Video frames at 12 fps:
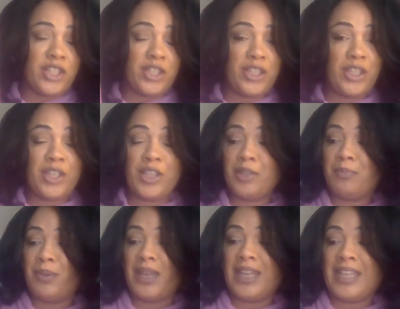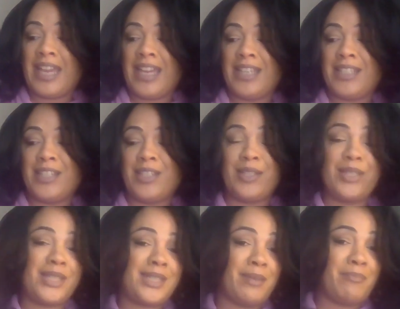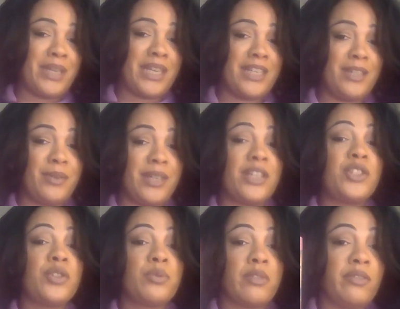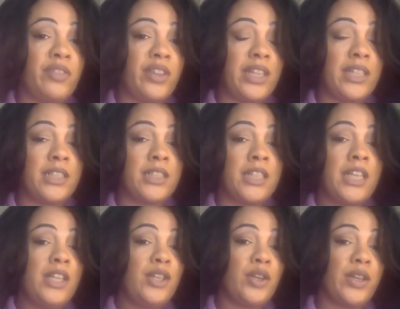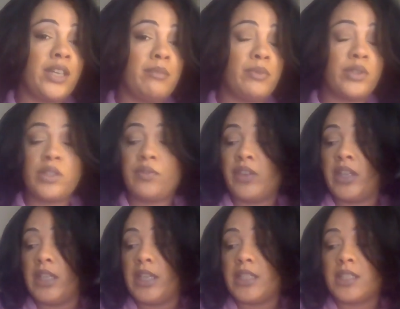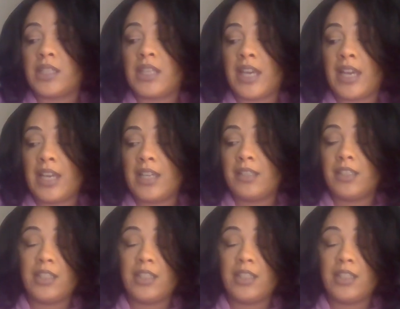So you could be getting to know somebody new, and as you reveal your innermost feelings there,